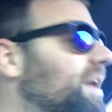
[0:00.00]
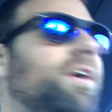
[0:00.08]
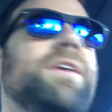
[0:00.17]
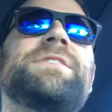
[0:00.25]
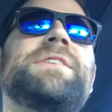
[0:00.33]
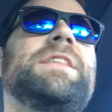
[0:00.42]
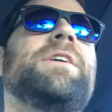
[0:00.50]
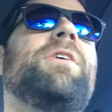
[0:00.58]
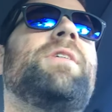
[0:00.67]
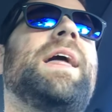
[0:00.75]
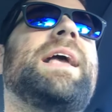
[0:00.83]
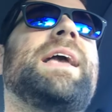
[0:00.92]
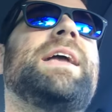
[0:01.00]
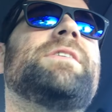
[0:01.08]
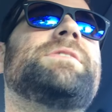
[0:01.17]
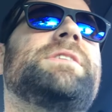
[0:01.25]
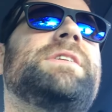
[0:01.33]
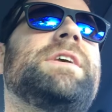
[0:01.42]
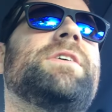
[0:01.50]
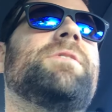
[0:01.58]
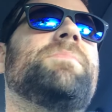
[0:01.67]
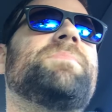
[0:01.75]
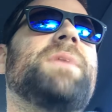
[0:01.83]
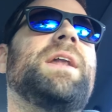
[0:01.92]
honestly, though, like, here's the
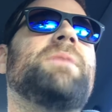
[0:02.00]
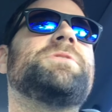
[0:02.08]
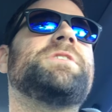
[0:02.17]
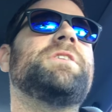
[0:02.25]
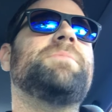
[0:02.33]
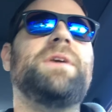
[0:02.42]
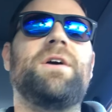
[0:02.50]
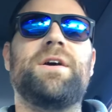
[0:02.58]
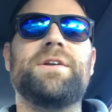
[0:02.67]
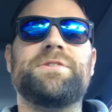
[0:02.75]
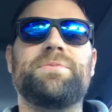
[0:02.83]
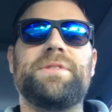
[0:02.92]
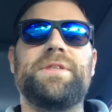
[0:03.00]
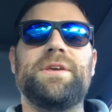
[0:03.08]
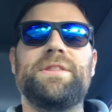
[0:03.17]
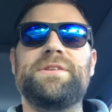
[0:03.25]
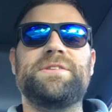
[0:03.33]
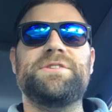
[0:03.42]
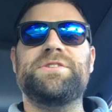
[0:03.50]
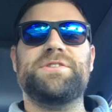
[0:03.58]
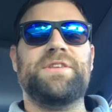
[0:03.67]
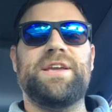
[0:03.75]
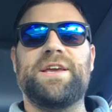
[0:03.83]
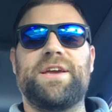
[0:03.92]
deal. And I'm just going to be honest with you. This is
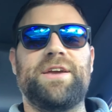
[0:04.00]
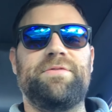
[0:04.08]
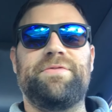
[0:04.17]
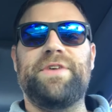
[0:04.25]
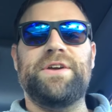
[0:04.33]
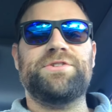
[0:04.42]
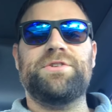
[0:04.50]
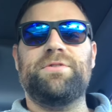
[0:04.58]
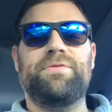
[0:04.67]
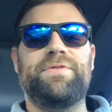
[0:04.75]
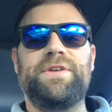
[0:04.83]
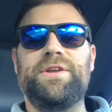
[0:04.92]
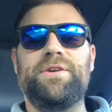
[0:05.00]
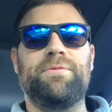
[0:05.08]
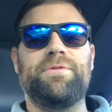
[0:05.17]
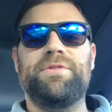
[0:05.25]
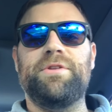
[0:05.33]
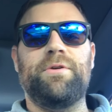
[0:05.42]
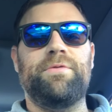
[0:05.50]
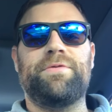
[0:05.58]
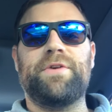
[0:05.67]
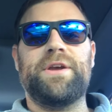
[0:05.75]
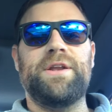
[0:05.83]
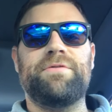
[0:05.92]
just like a confessional video with no
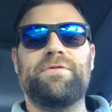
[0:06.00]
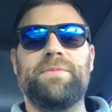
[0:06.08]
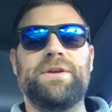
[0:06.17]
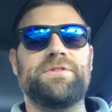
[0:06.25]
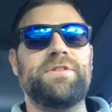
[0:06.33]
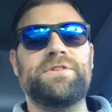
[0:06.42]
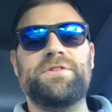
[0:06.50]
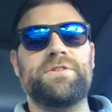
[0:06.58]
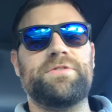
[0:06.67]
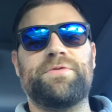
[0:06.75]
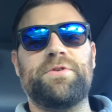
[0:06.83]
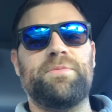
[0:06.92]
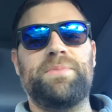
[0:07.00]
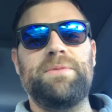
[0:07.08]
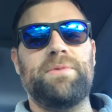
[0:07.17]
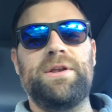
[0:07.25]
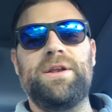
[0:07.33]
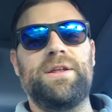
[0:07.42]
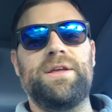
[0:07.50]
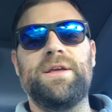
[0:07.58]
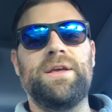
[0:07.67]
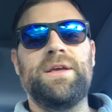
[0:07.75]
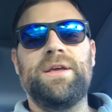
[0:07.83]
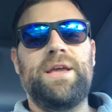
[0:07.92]
freaking information. This is just for the people. I need to,
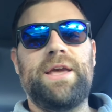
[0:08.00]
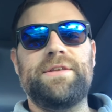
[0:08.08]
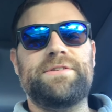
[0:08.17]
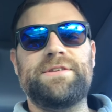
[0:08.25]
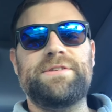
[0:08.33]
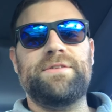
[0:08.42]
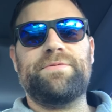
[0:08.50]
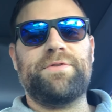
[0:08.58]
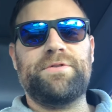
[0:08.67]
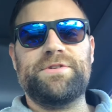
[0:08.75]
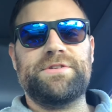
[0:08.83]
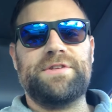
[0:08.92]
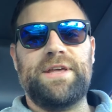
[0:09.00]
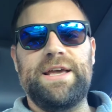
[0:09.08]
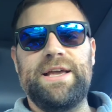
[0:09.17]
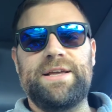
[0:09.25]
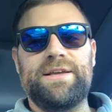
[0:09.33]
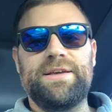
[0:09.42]
yeah, this isn't for just like,